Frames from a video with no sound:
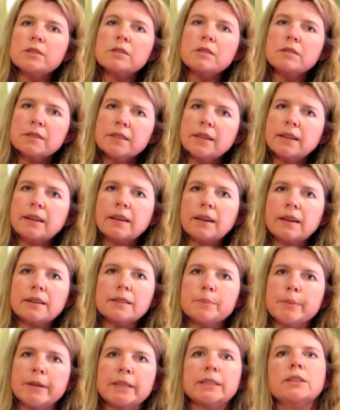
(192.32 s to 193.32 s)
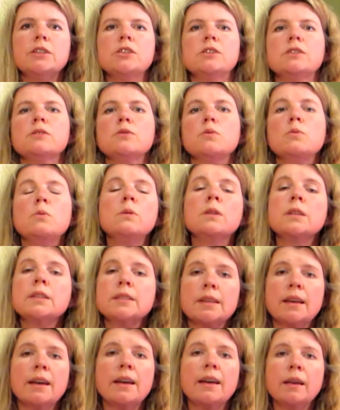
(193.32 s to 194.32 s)
are sending us messages all the
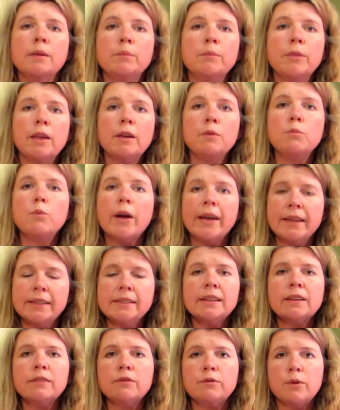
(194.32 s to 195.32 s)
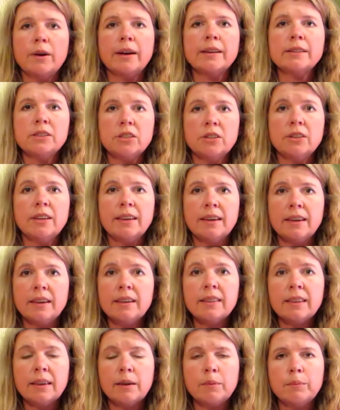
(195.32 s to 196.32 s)
time. They're waiting for us to
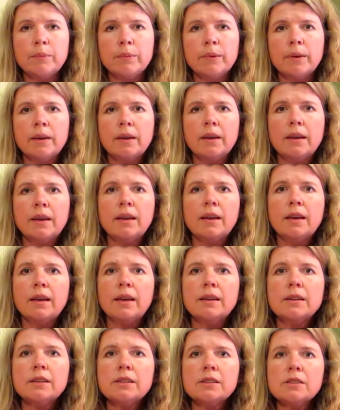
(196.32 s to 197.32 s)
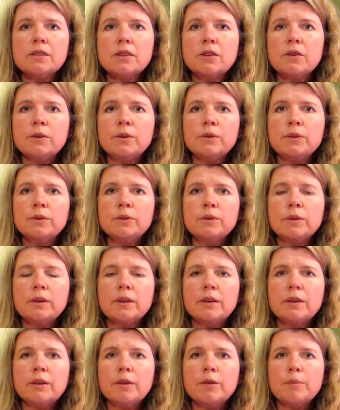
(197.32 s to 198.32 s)
hear them. So
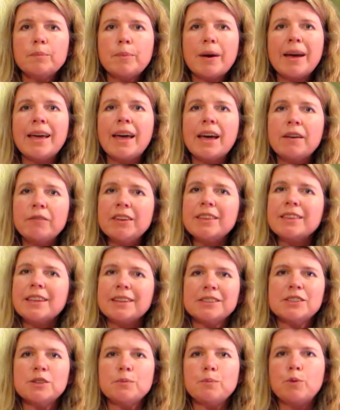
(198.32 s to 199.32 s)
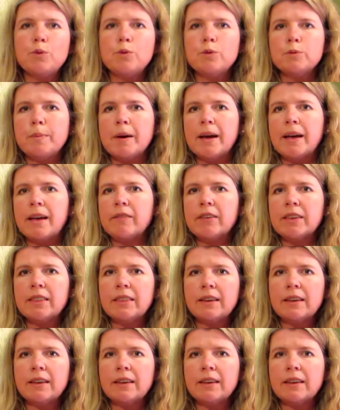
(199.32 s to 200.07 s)
by having that support, by having the